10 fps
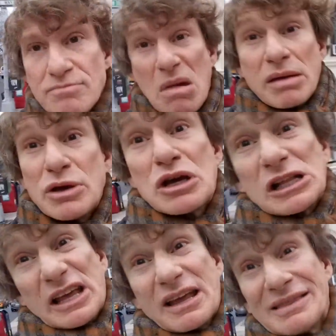Maybe you
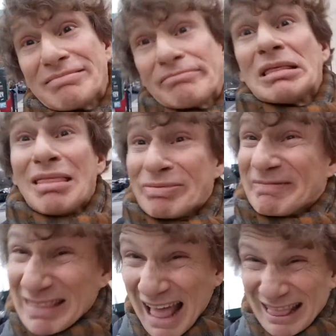click
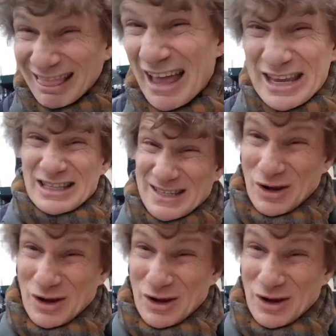not liking